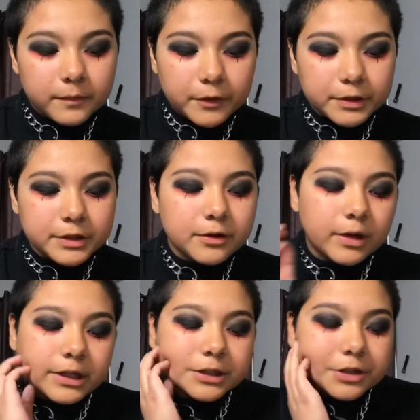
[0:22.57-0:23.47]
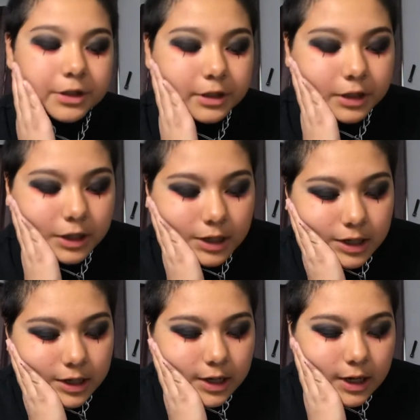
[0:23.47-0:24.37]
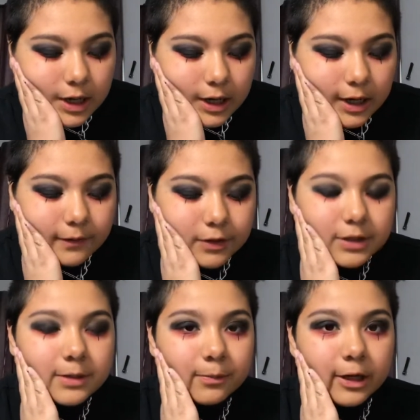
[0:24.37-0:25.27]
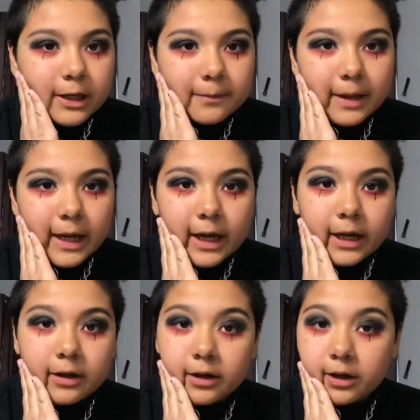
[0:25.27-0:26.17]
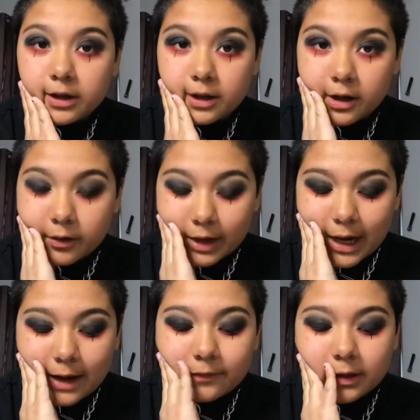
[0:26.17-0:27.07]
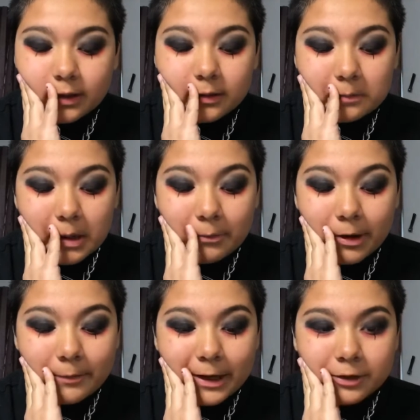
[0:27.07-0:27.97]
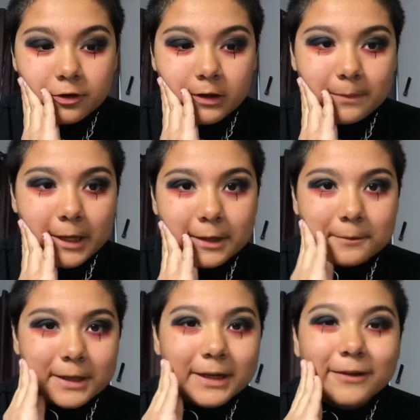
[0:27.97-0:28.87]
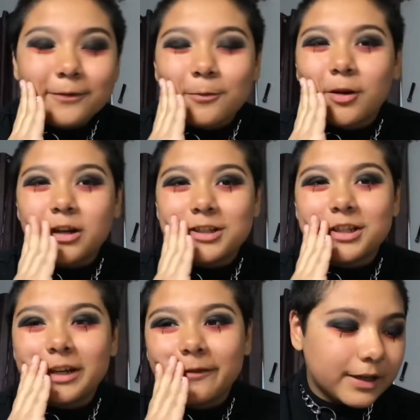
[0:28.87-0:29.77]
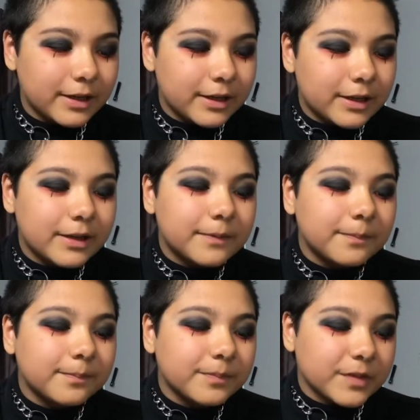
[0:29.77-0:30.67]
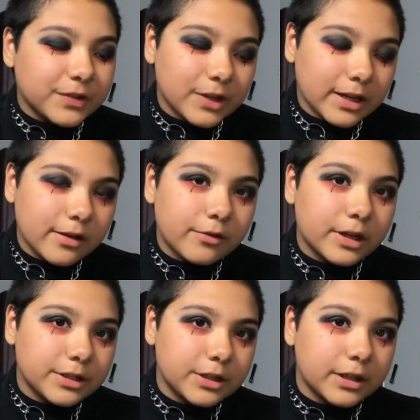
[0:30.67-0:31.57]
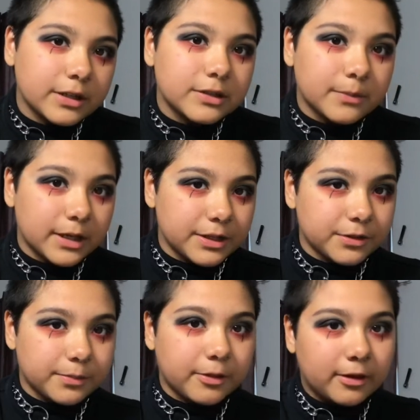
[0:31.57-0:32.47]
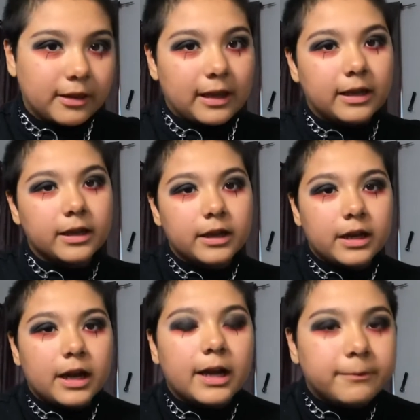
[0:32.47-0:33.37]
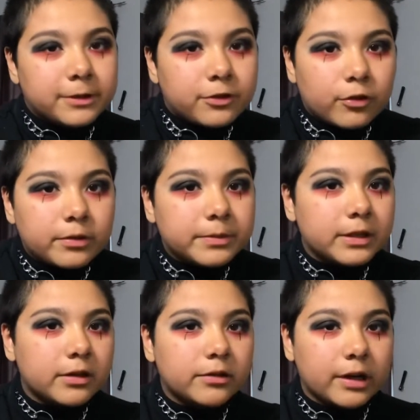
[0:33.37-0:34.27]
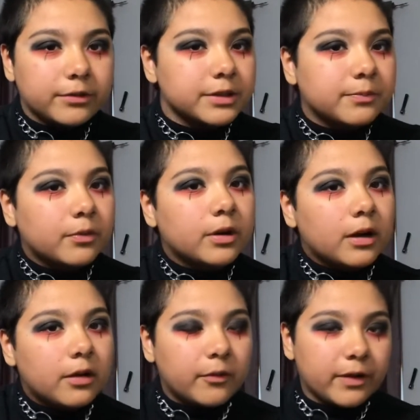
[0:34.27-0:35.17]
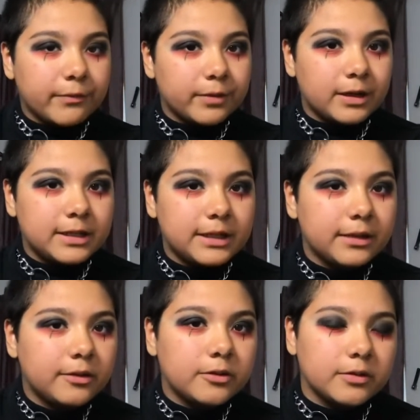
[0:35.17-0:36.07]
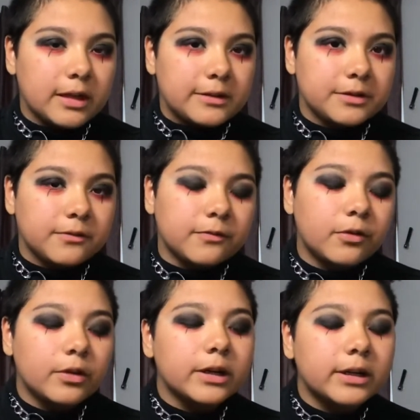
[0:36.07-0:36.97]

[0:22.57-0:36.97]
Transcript: First question. Have you seen Breaking Bad? No, I haven't. My mom actually banned me from watching it. The second question is, when is your birthday? I'm a Scorpio. I was born on November 18th, 2004.